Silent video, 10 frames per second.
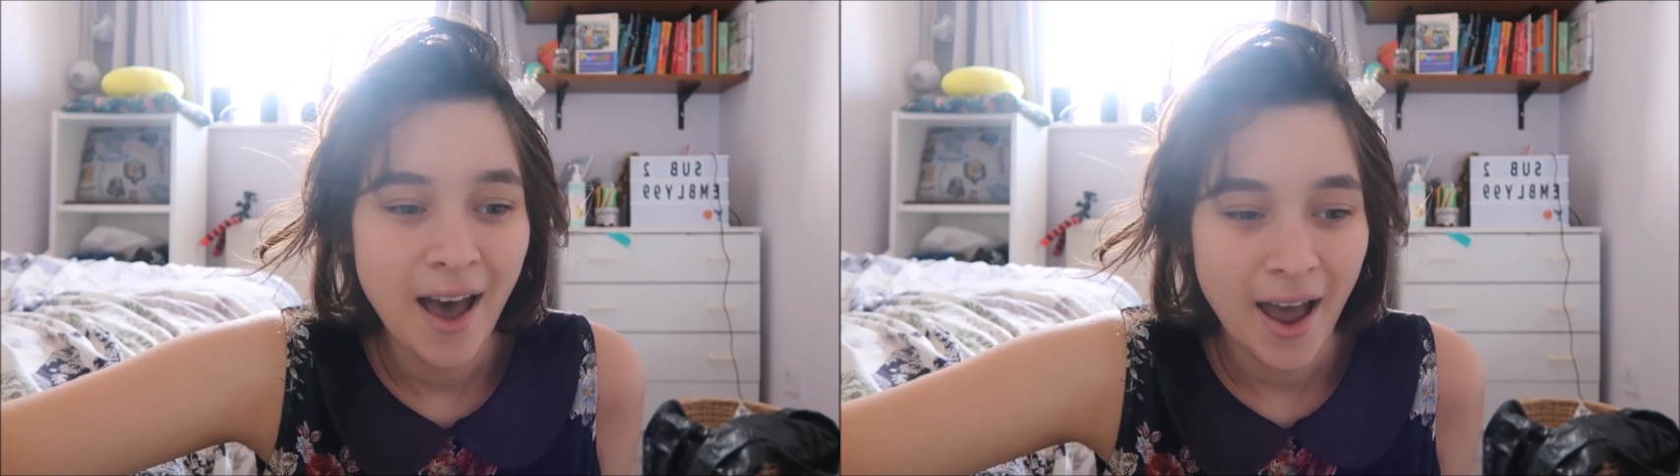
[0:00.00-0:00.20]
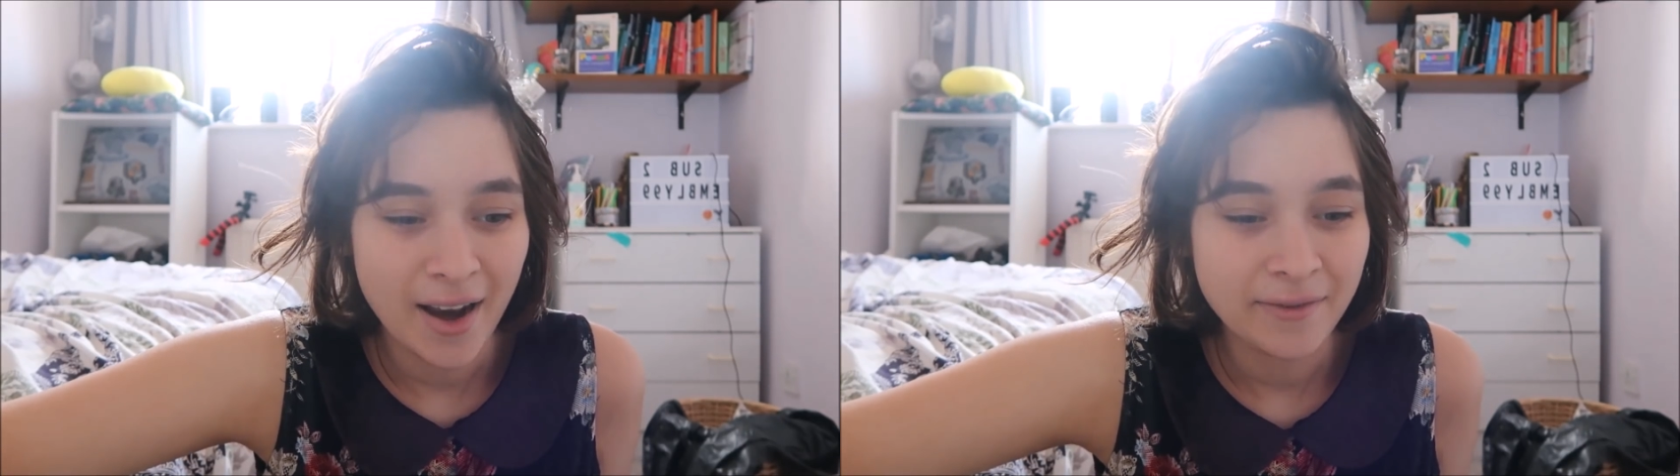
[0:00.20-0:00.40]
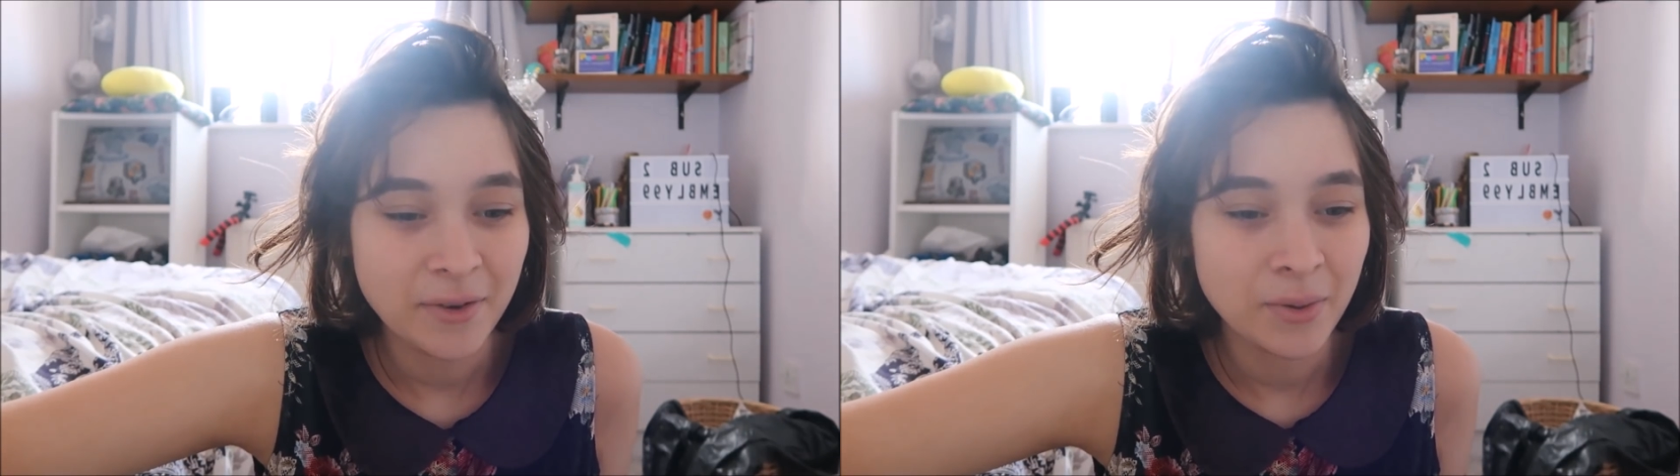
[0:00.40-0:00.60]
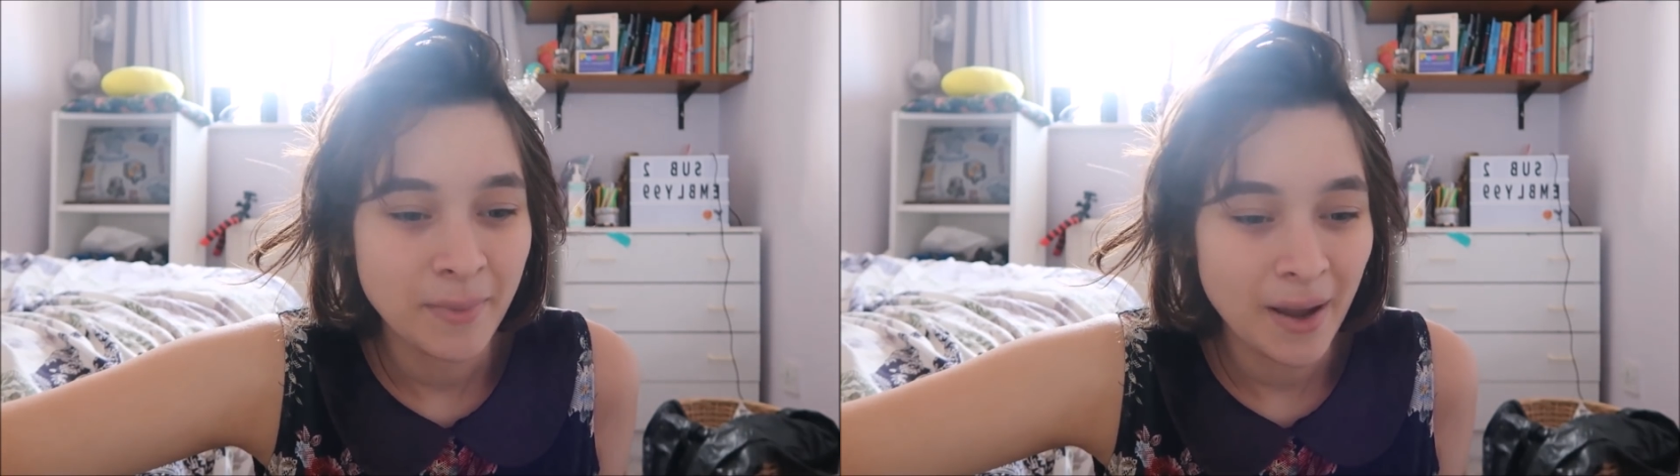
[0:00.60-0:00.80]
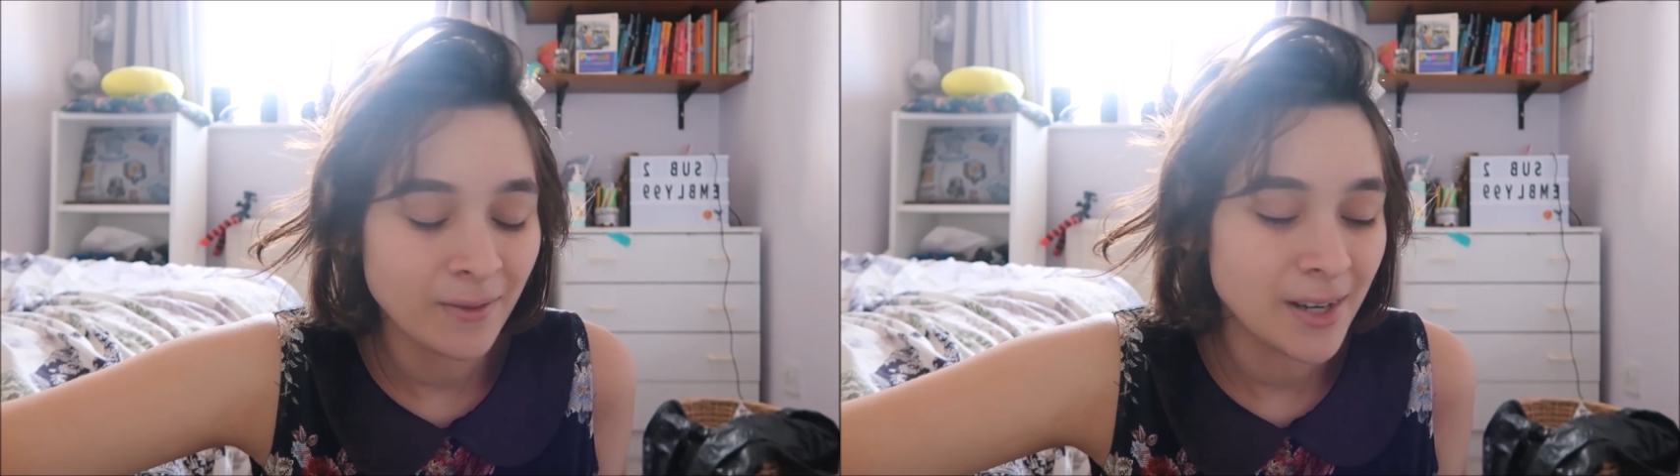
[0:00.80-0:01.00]
And I feel the
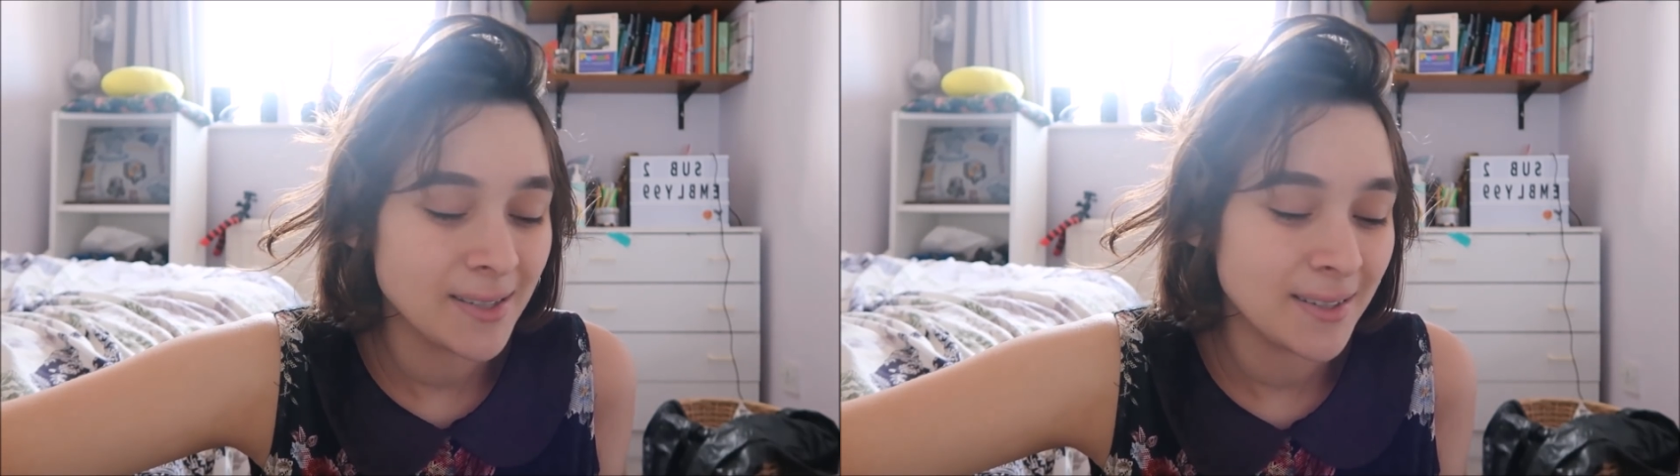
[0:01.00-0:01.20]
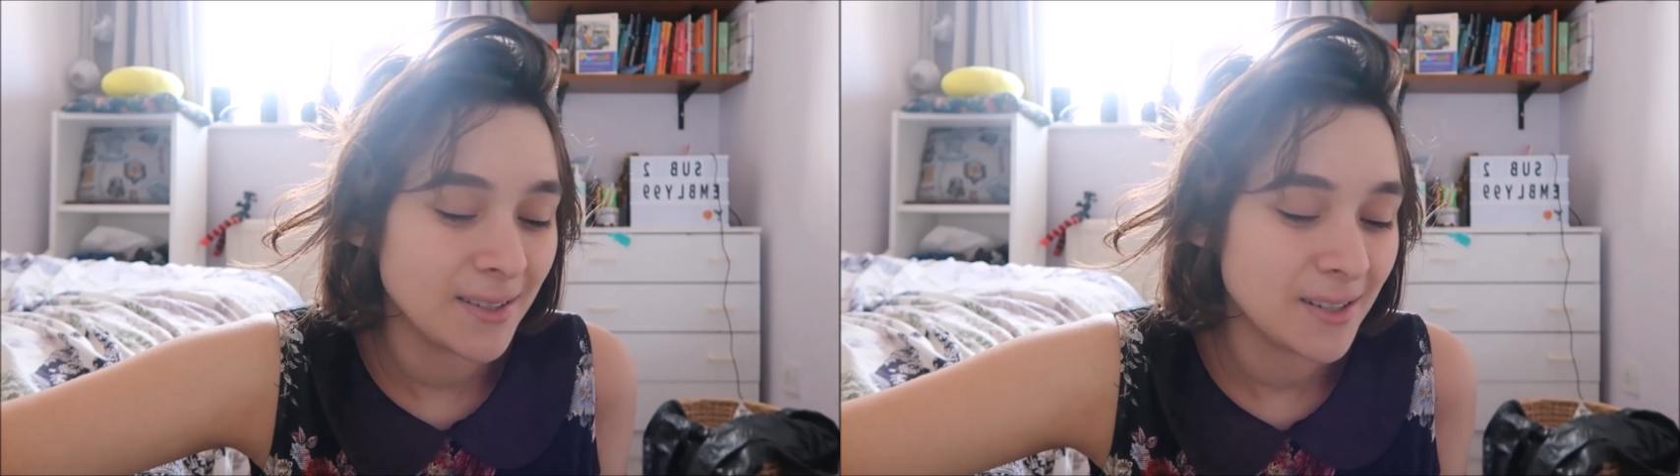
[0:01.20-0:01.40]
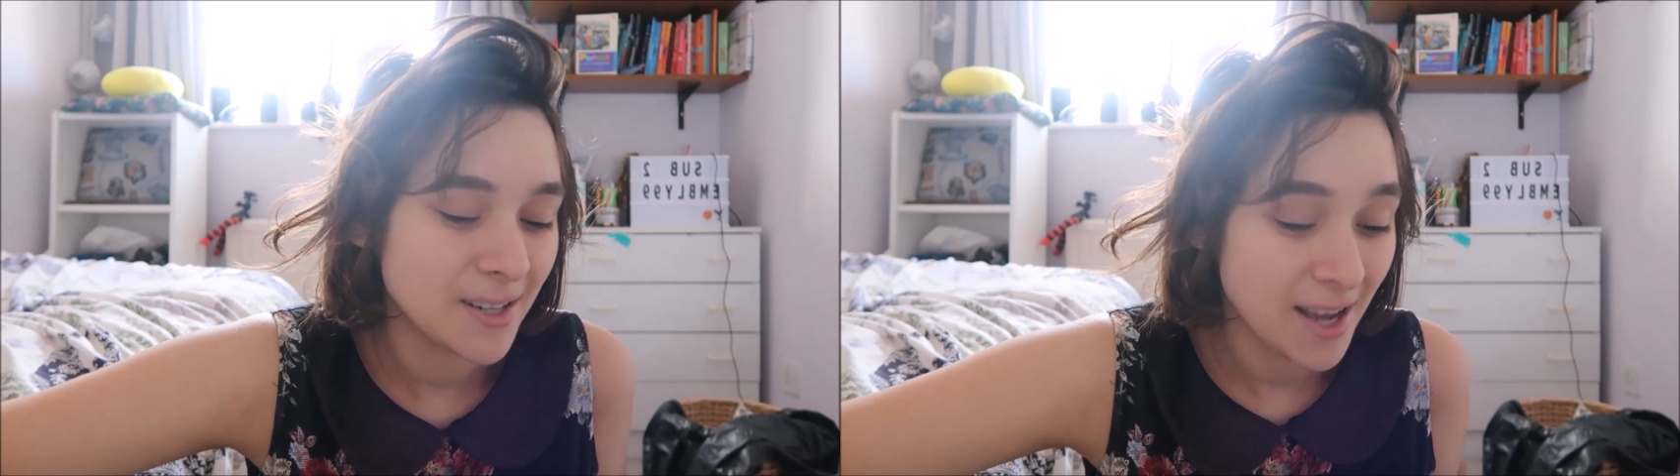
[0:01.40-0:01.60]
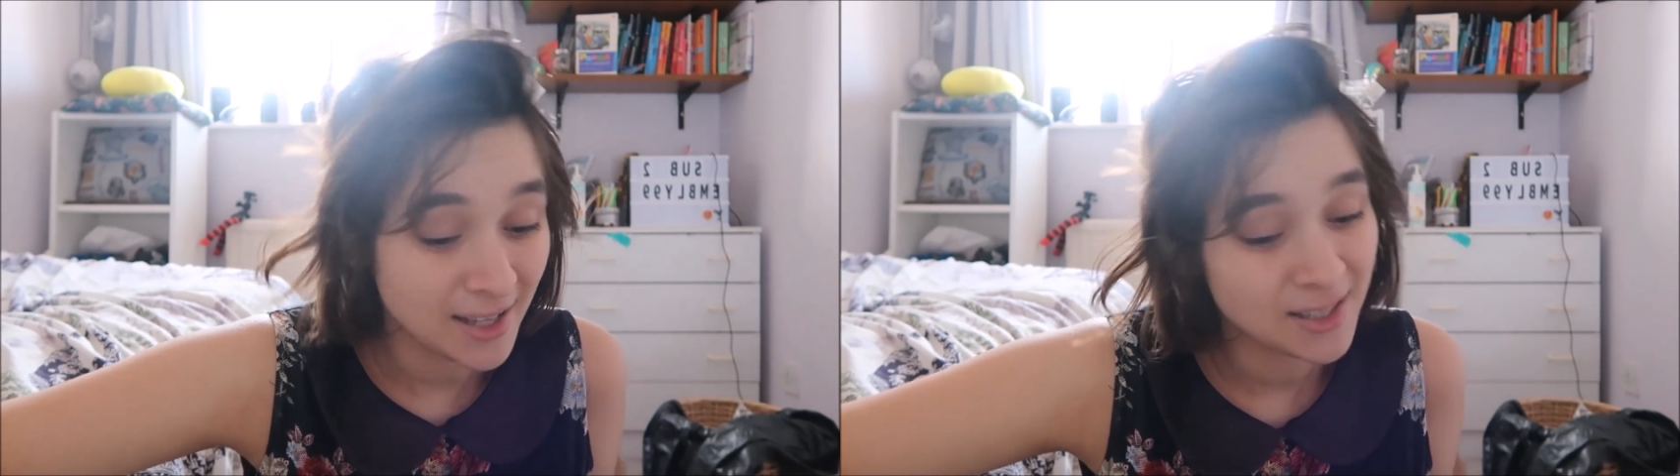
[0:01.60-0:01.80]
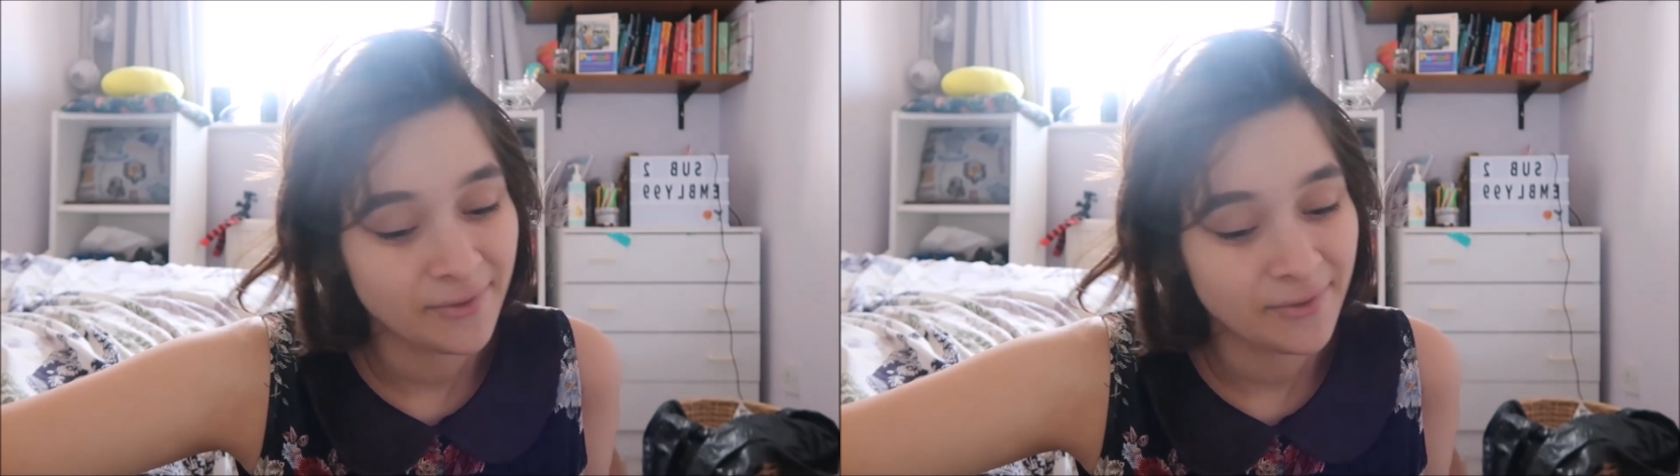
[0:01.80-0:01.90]
main reason she has